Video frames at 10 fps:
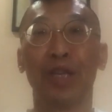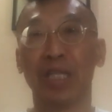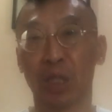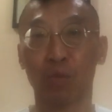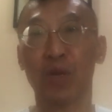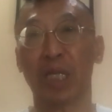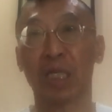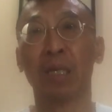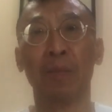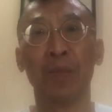these
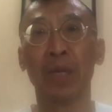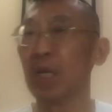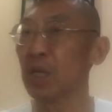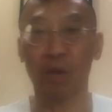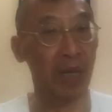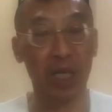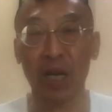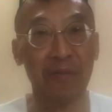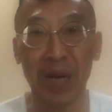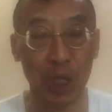REITs, you may not
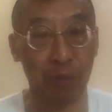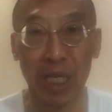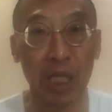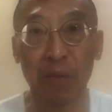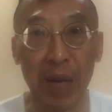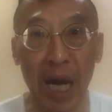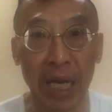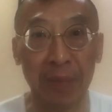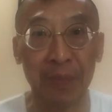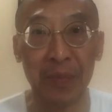have much money to buy,
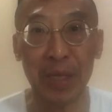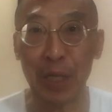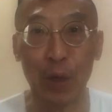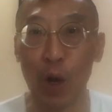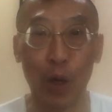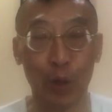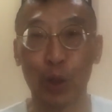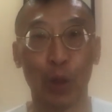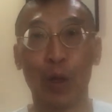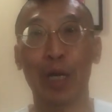you know, on
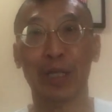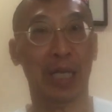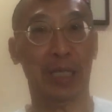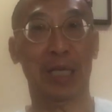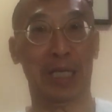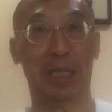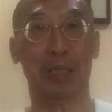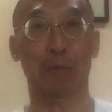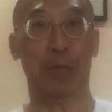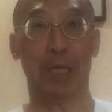6-6,
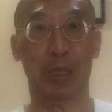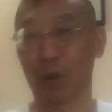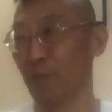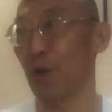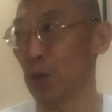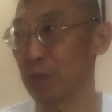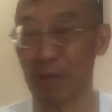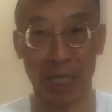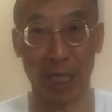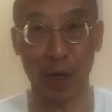you know, because you've lost
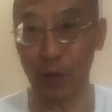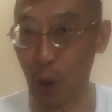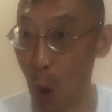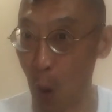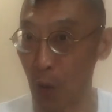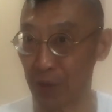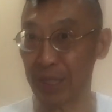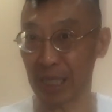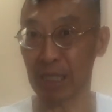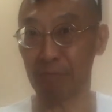money on all the
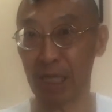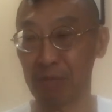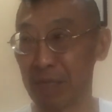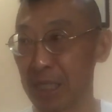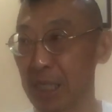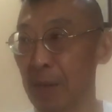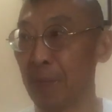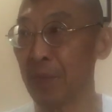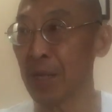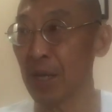6 placements.
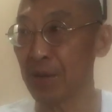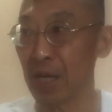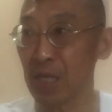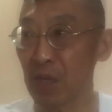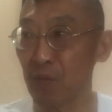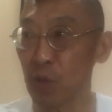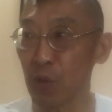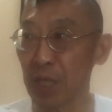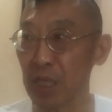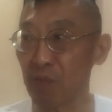Then, if you
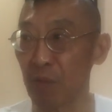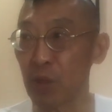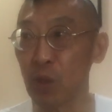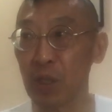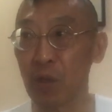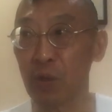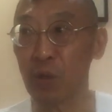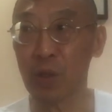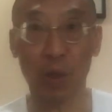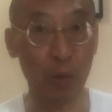notice, from
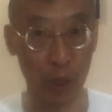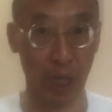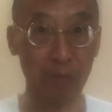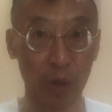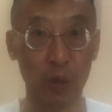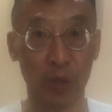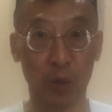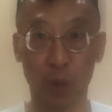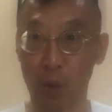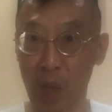2020, we jump to
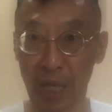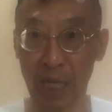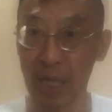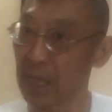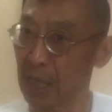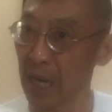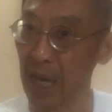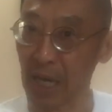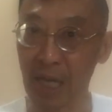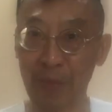2021. Hey!